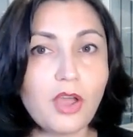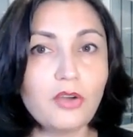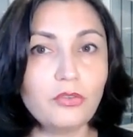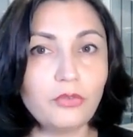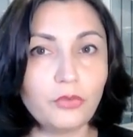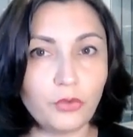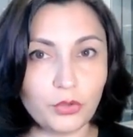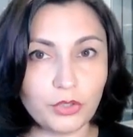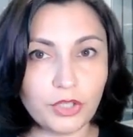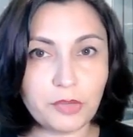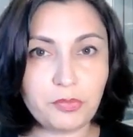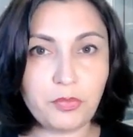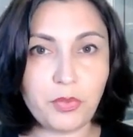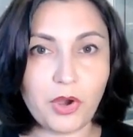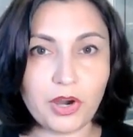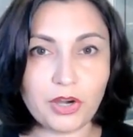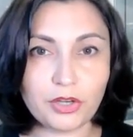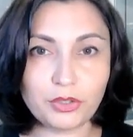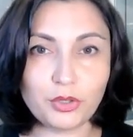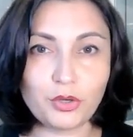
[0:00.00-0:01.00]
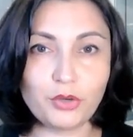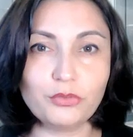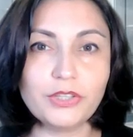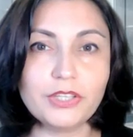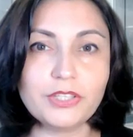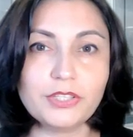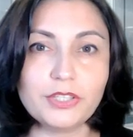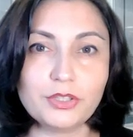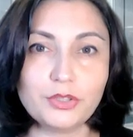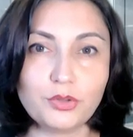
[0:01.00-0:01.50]
for the part of the
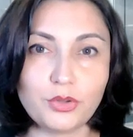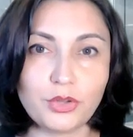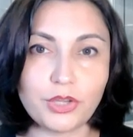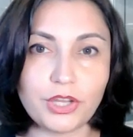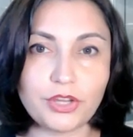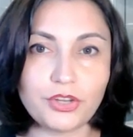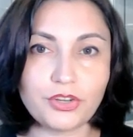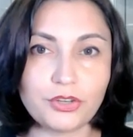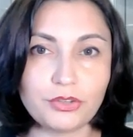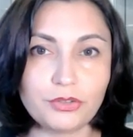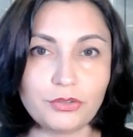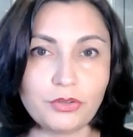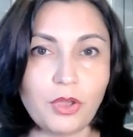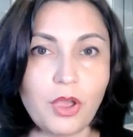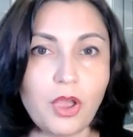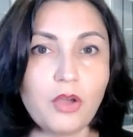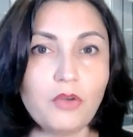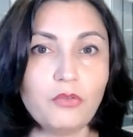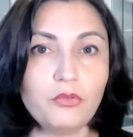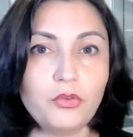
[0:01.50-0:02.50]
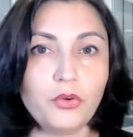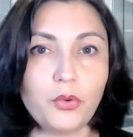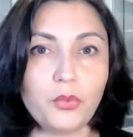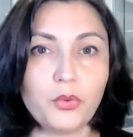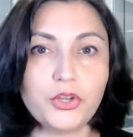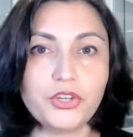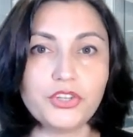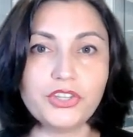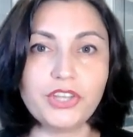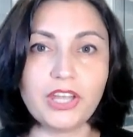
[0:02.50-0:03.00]
situation for
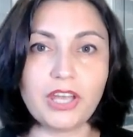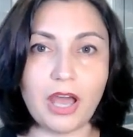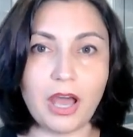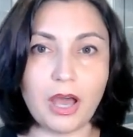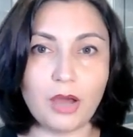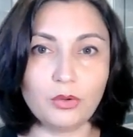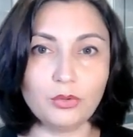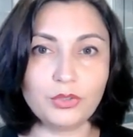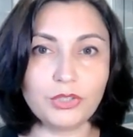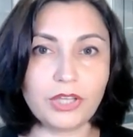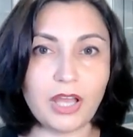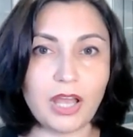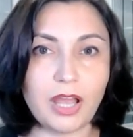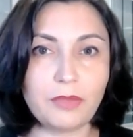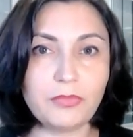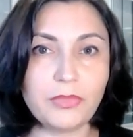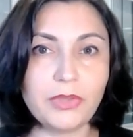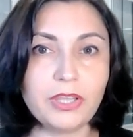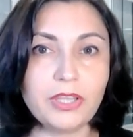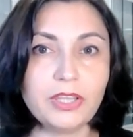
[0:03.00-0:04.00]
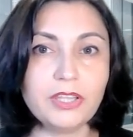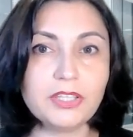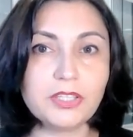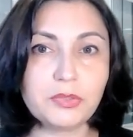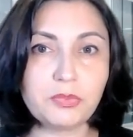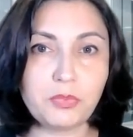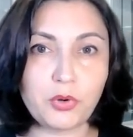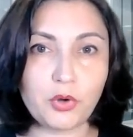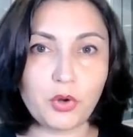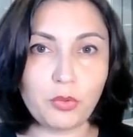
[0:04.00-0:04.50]
which the outcome
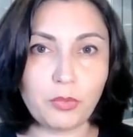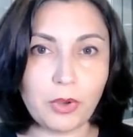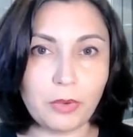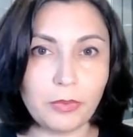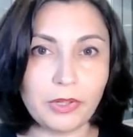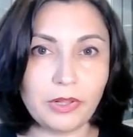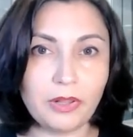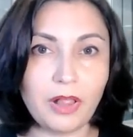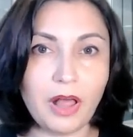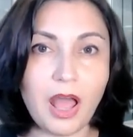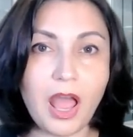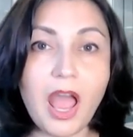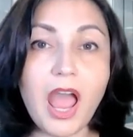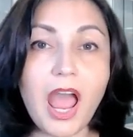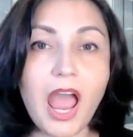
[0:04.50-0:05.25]
is probable